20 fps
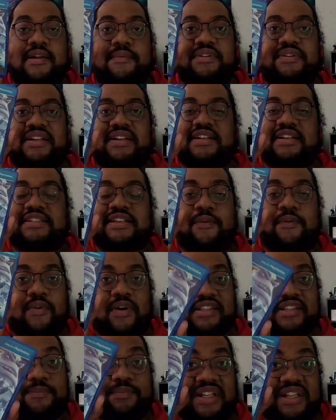because I
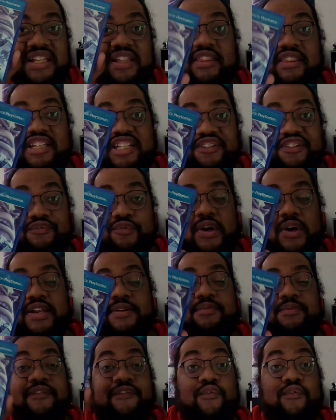wanted to play this one
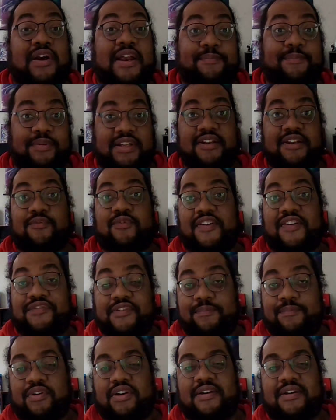before I played Rift
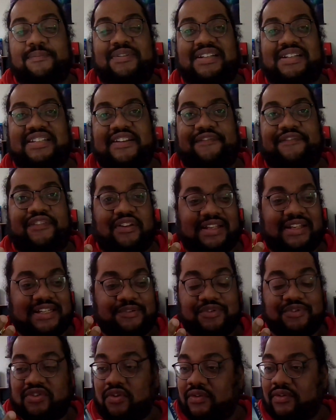Apart, because I felt like it
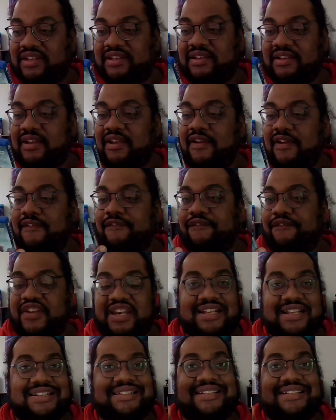was only
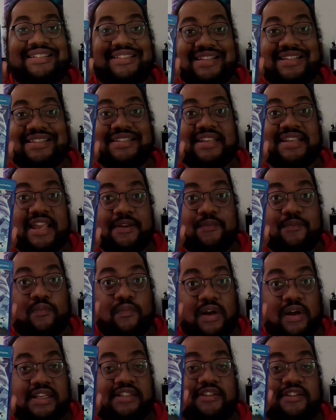fitting since this game
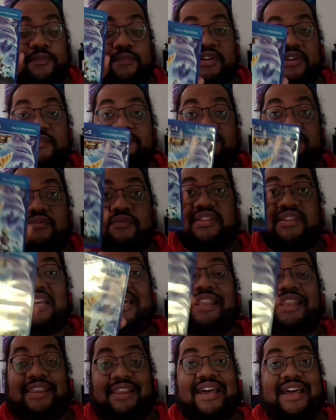was the reboot
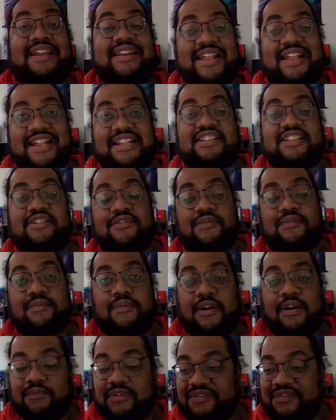that led into
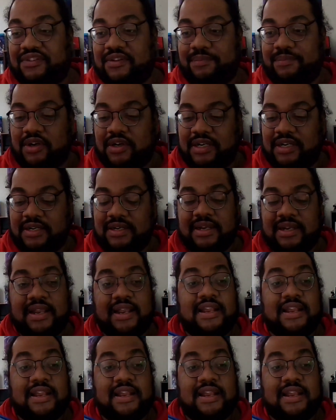Rift Apart.